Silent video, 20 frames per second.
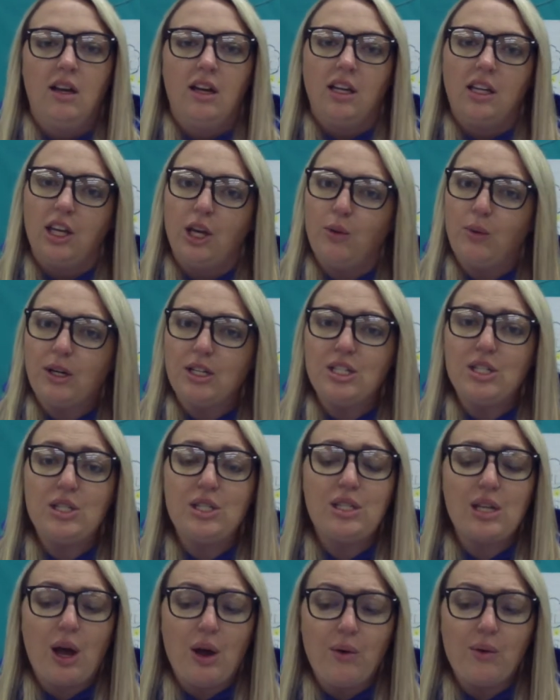"You are
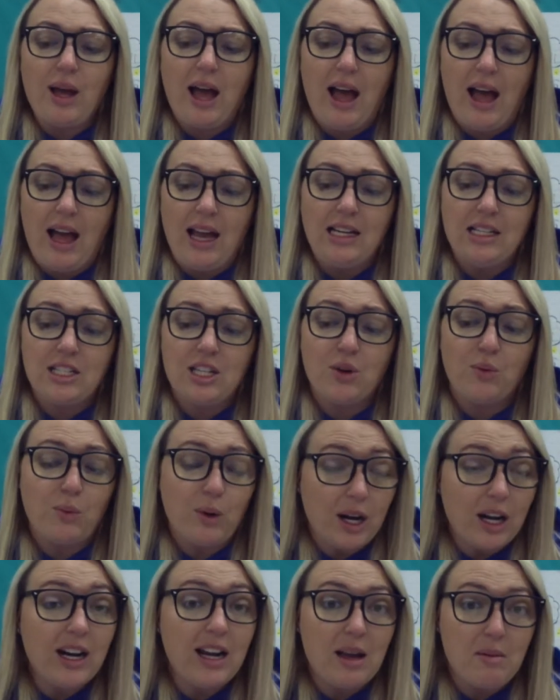so kind to
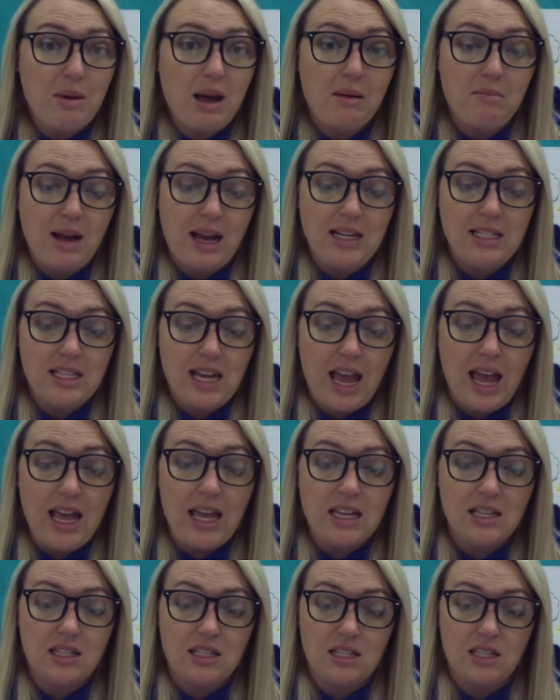worry about my
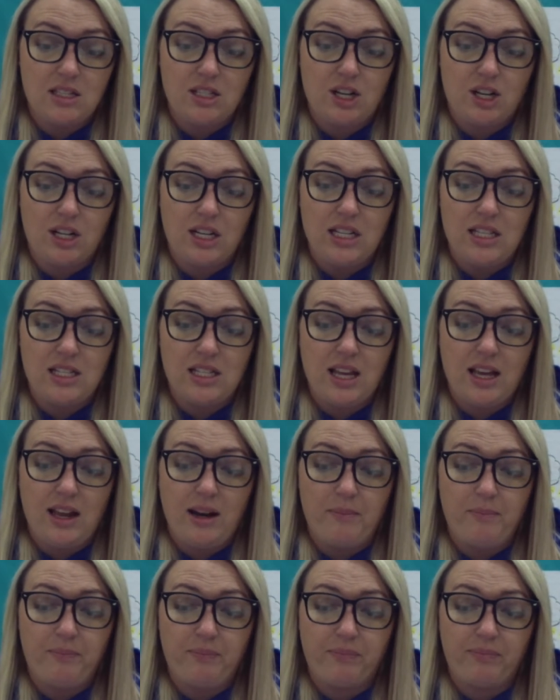taste," Turkey
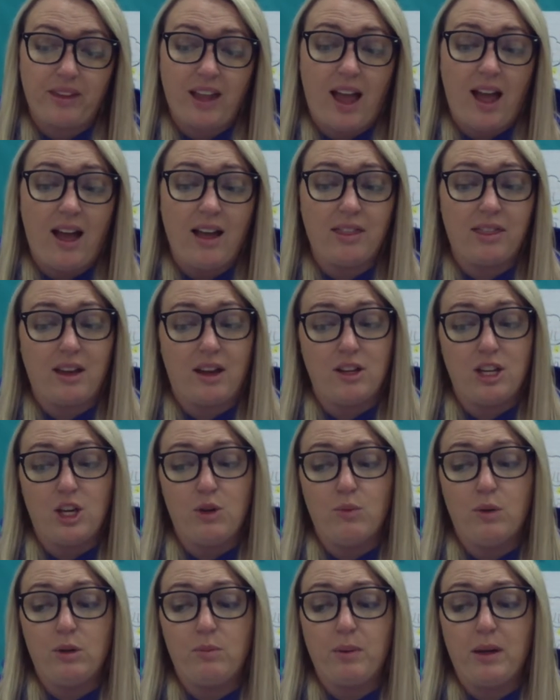said. "I thought
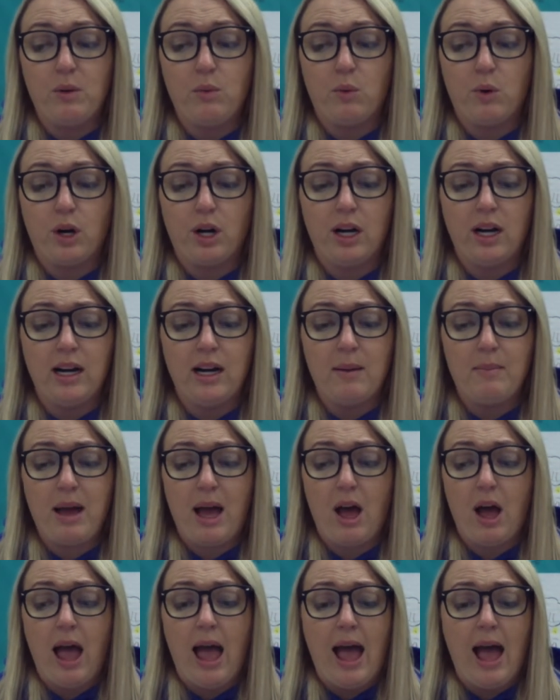you would be worrying
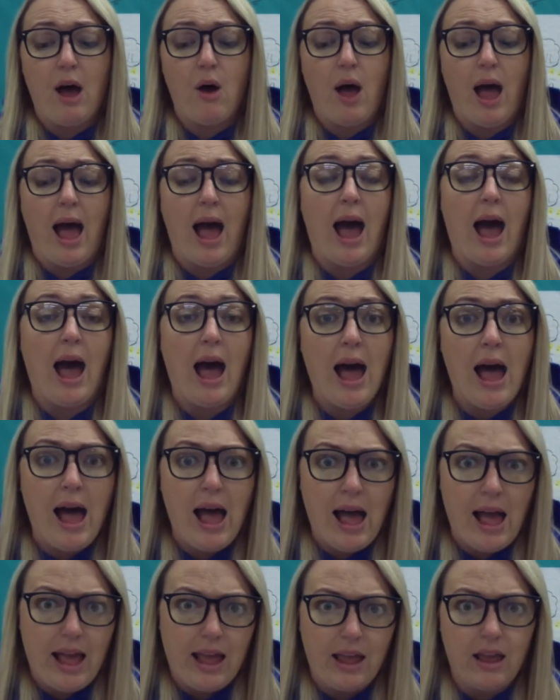about how
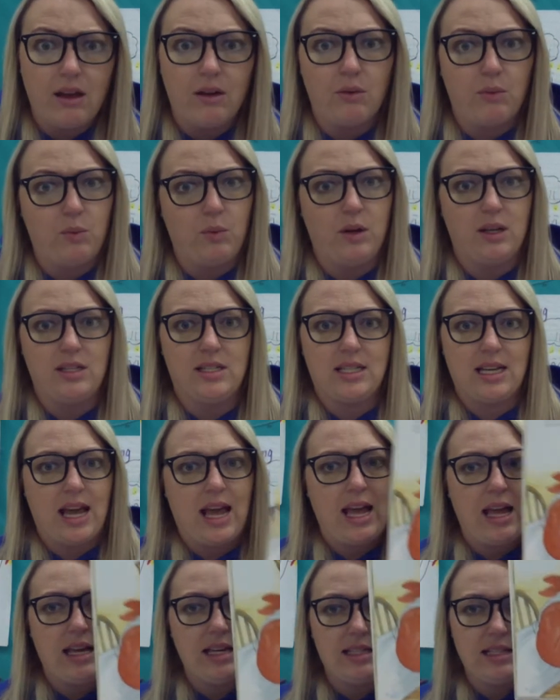I would
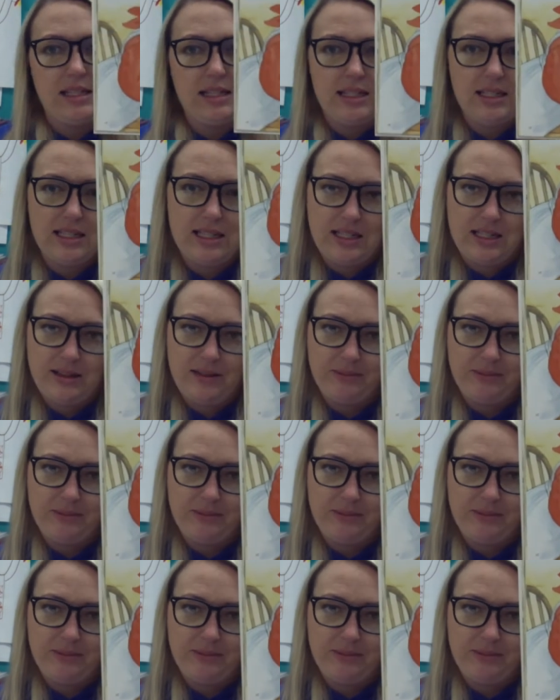taste."